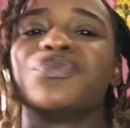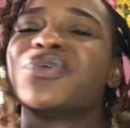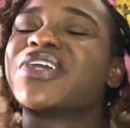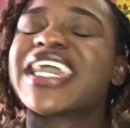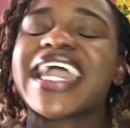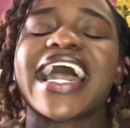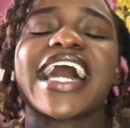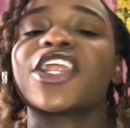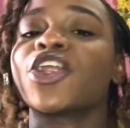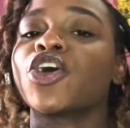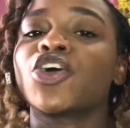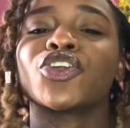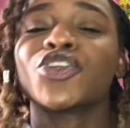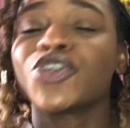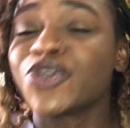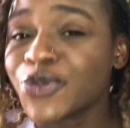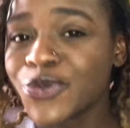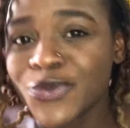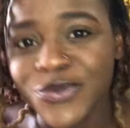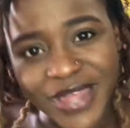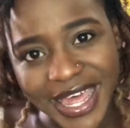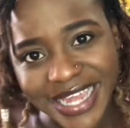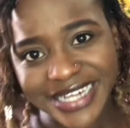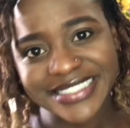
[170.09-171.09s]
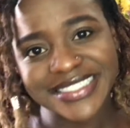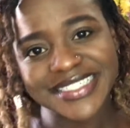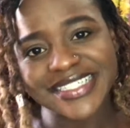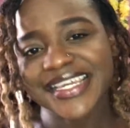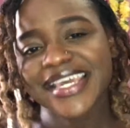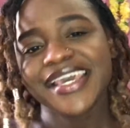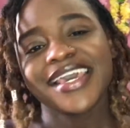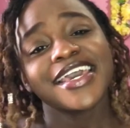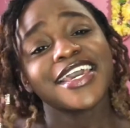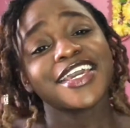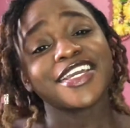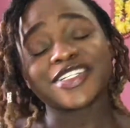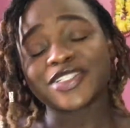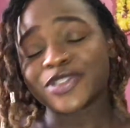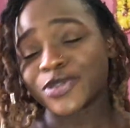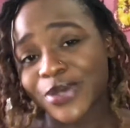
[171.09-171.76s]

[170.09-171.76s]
We cannot do that in